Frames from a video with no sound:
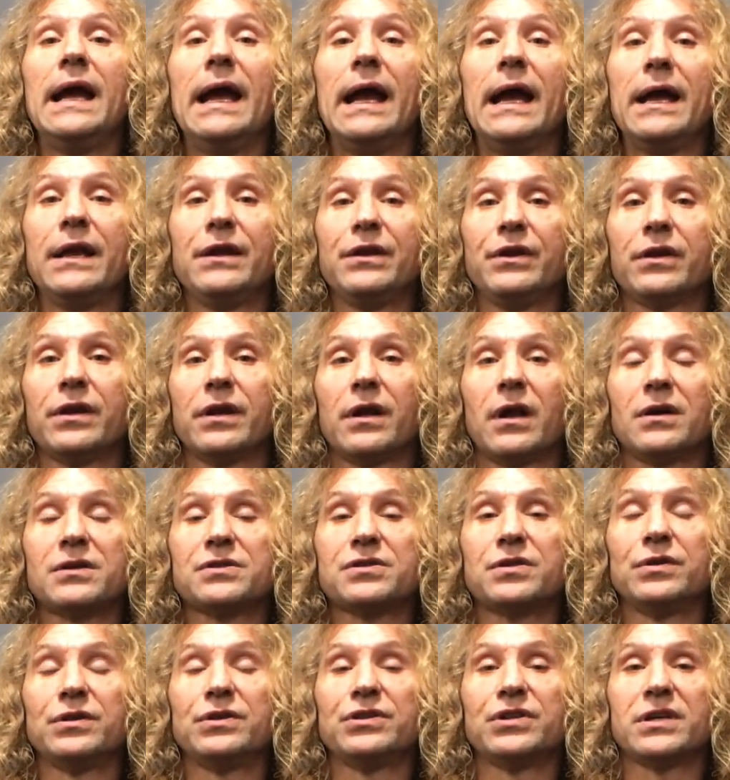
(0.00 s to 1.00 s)
and you can
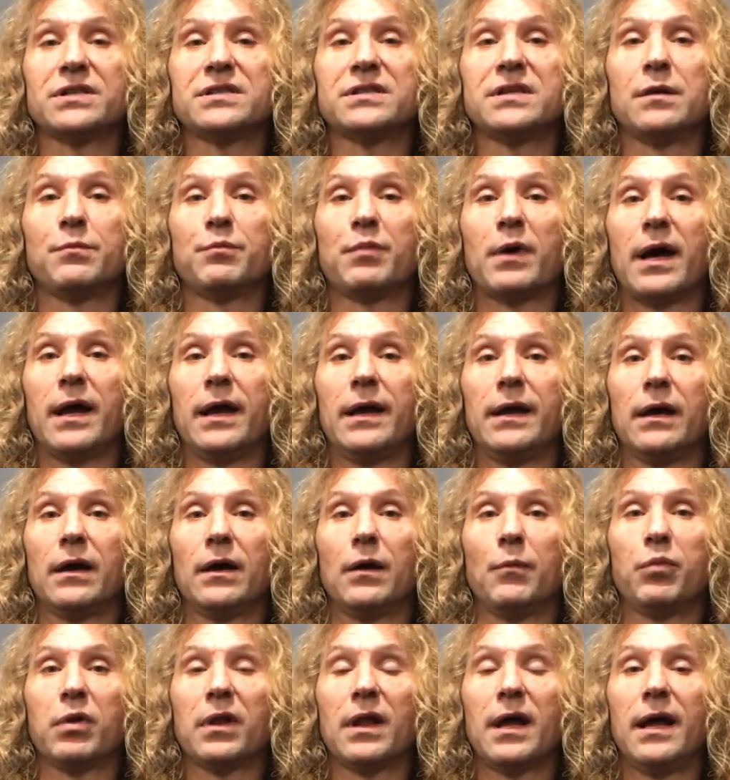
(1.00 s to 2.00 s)
also adjust it by
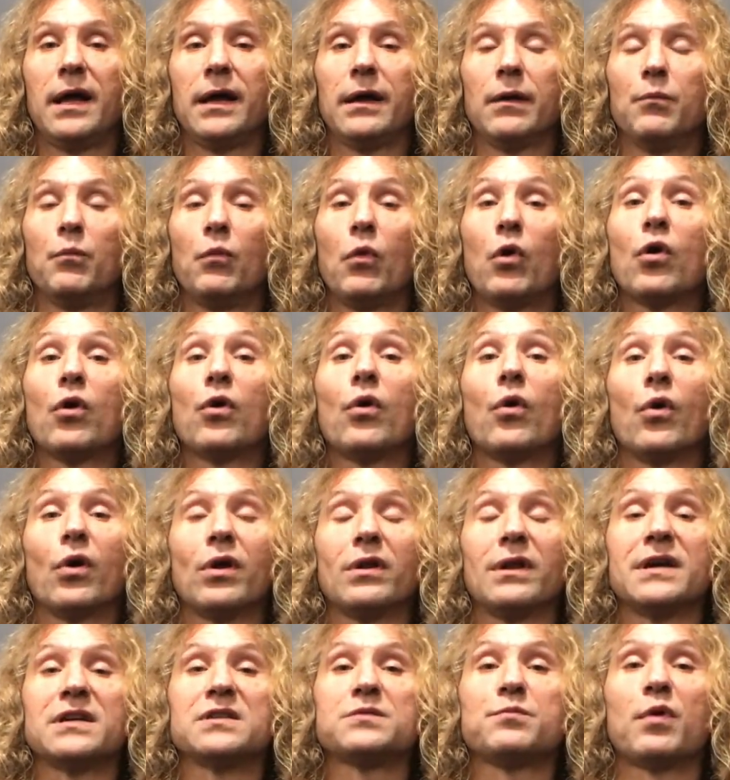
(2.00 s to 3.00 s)
applying more or
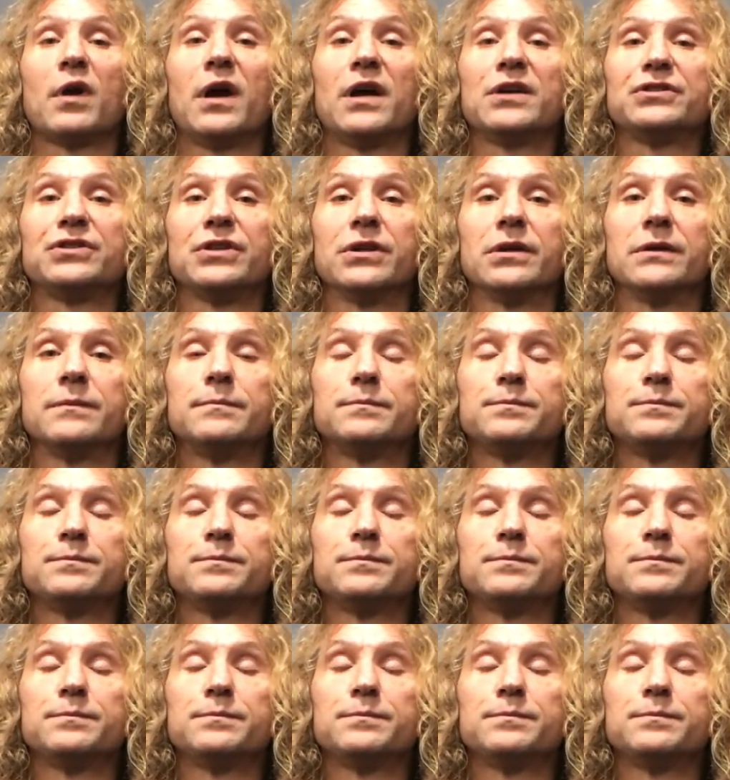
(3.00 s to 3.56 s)
less pressure.